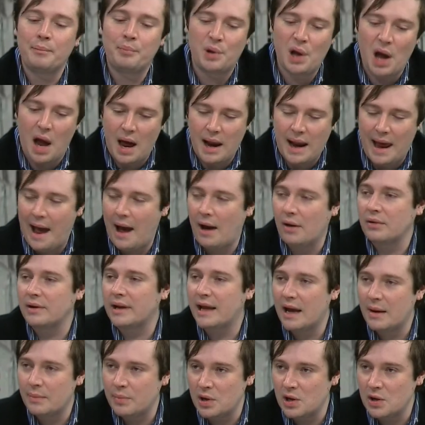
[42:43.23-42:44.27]
Got out,
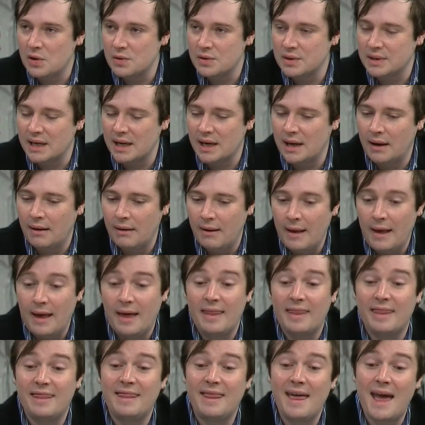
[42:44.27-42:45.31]
kept using.
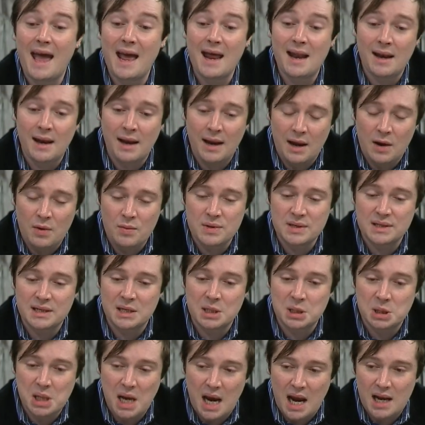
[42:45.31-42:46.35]
Then it was
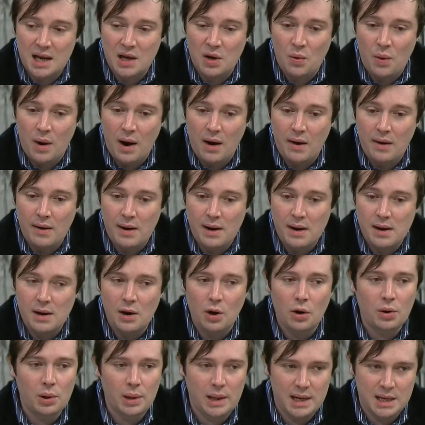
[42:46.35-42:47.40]
in January,
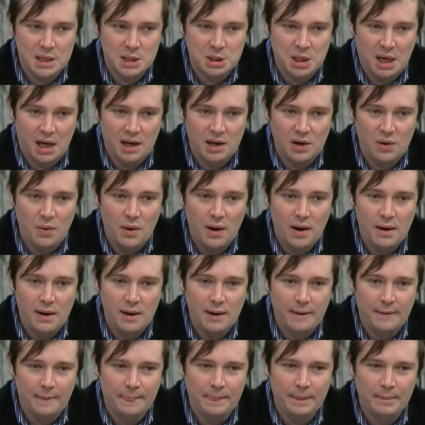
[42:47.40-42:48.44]
early in
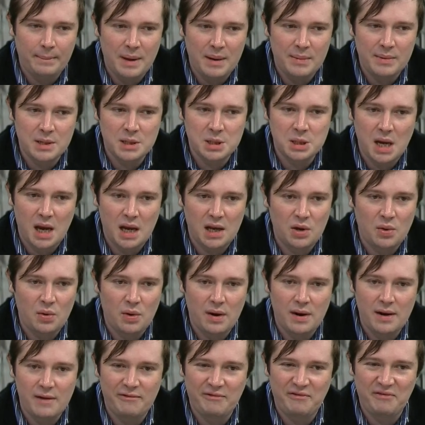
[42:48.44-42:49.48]
January, maybe
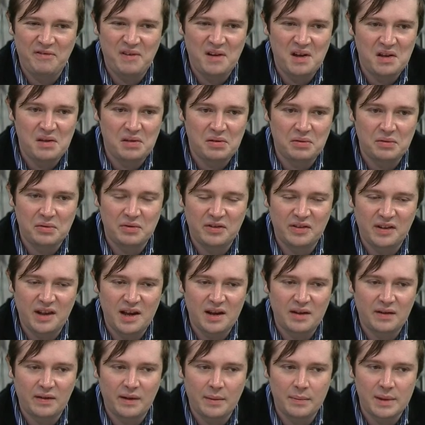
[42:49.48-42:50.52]
January 5th or
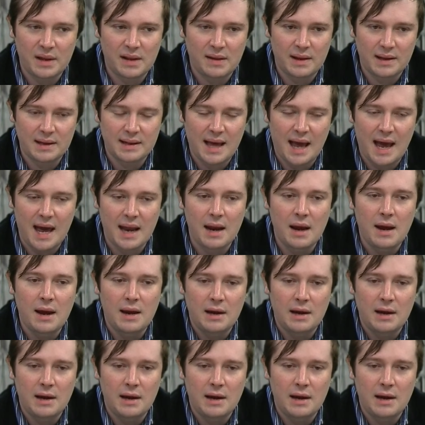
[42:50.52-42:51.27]
6th, something like that.